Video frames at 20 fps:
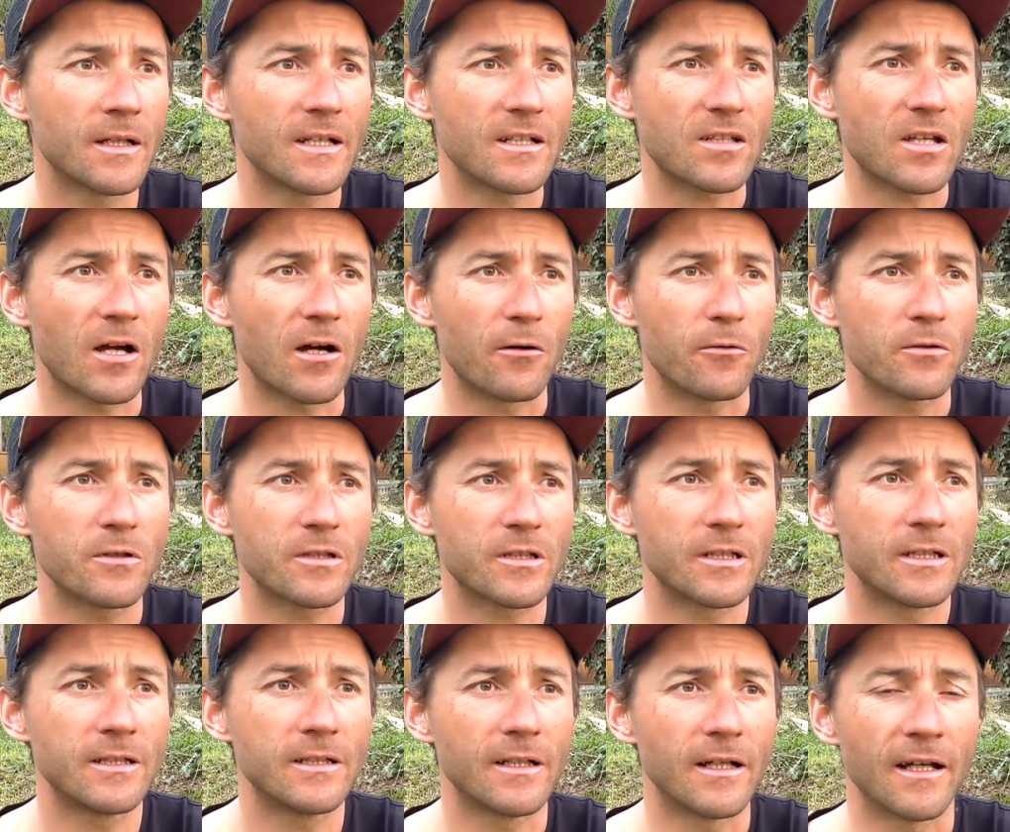his
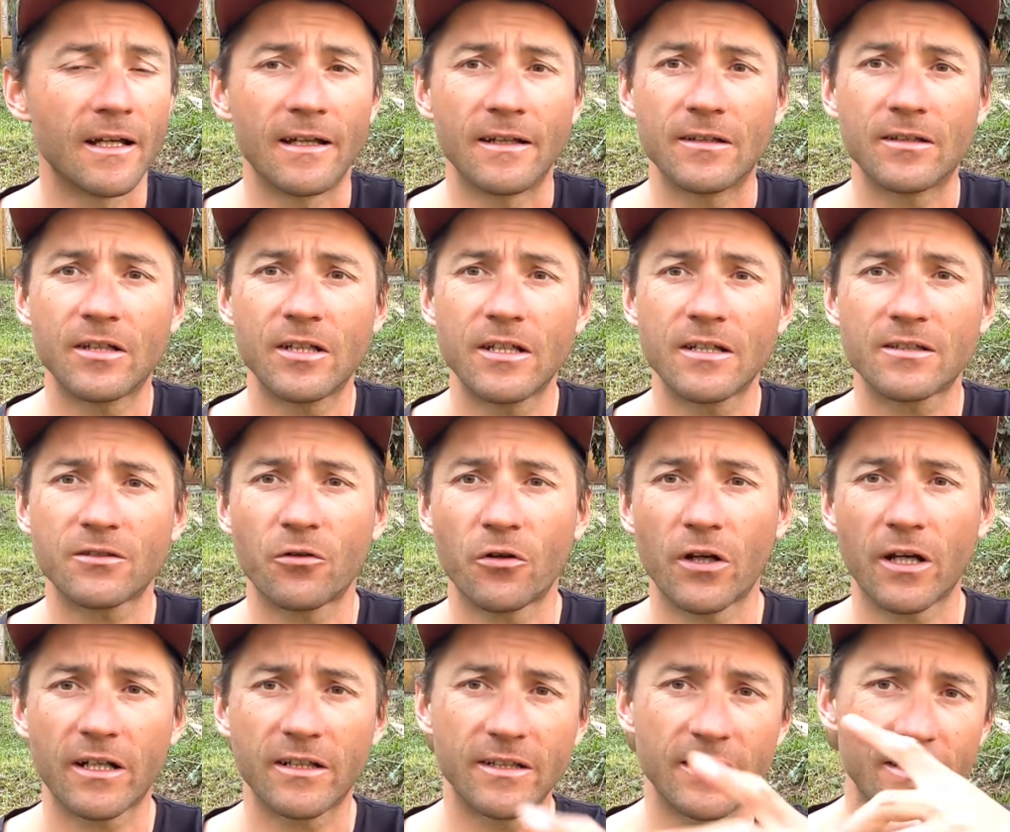house, and he is
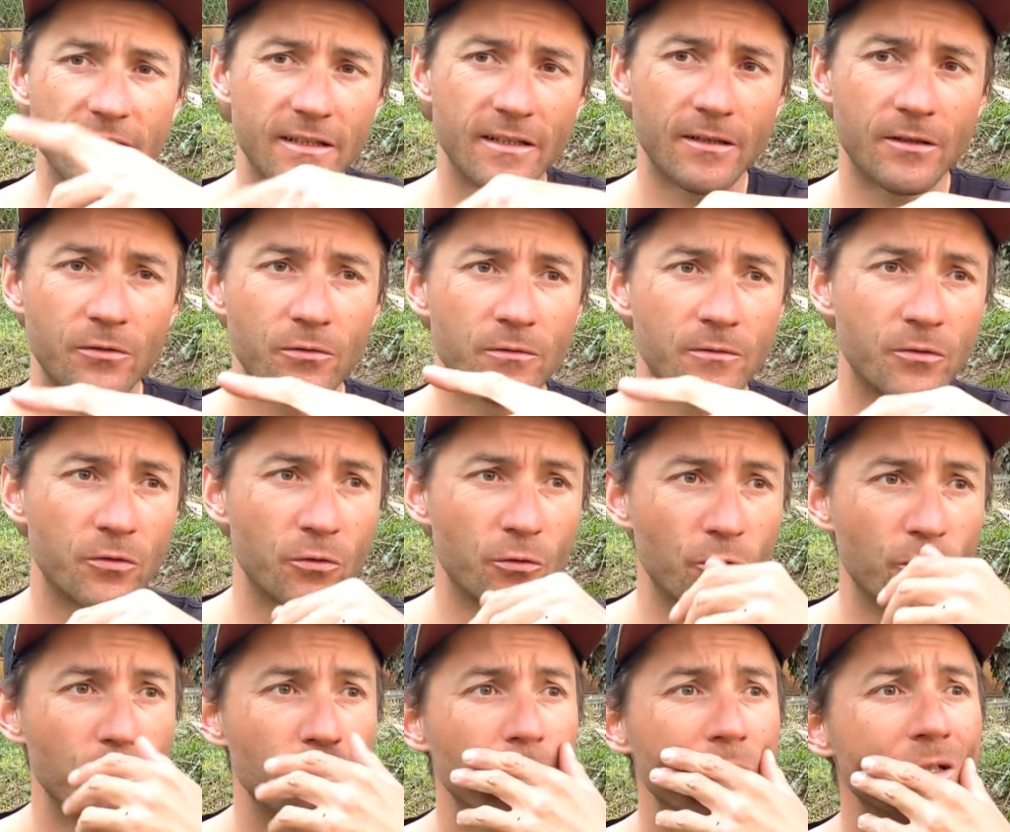connected
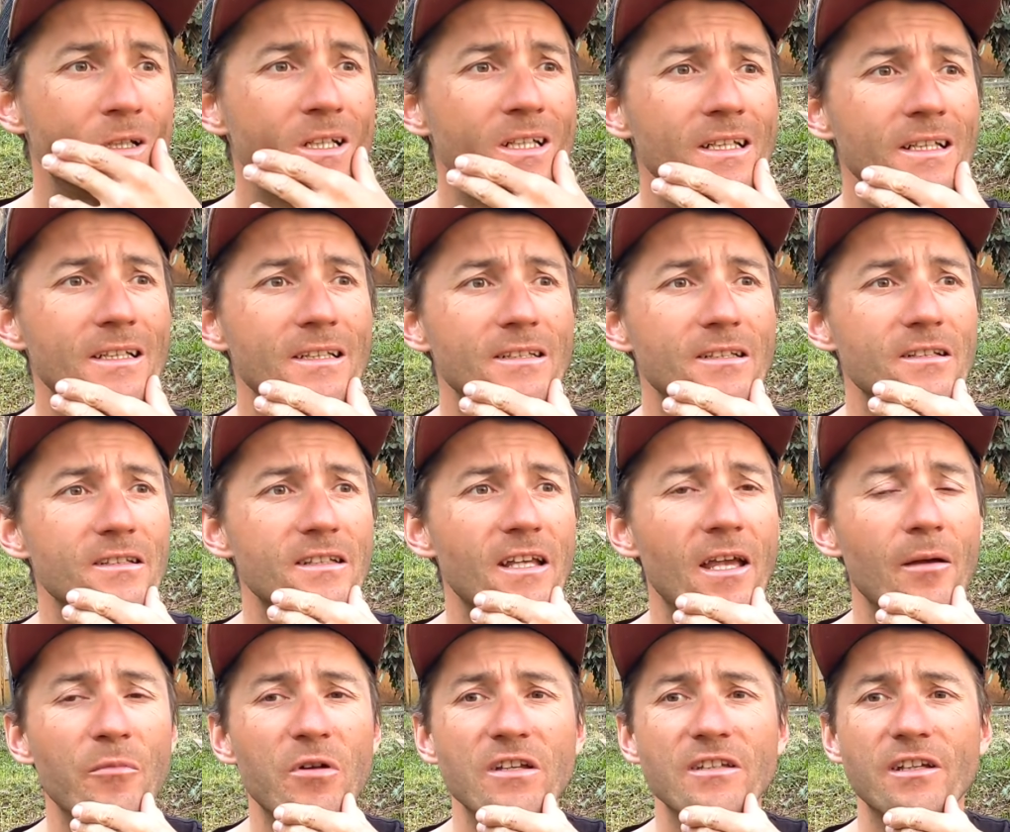to the
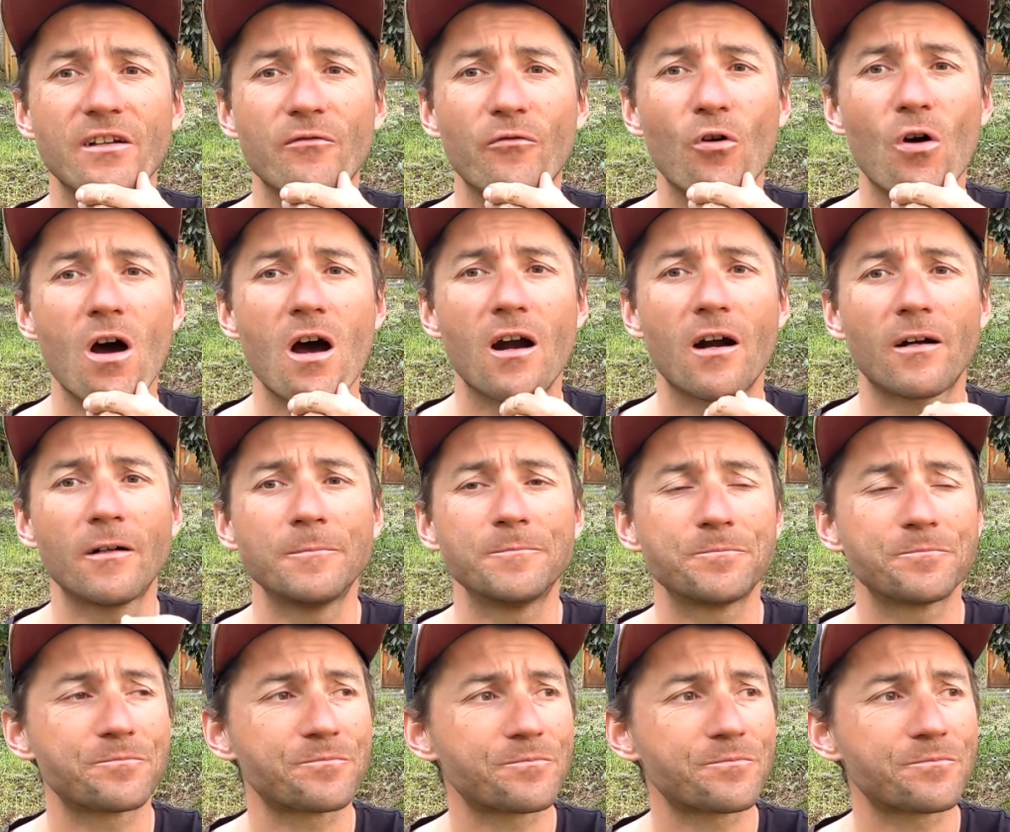same reservoir.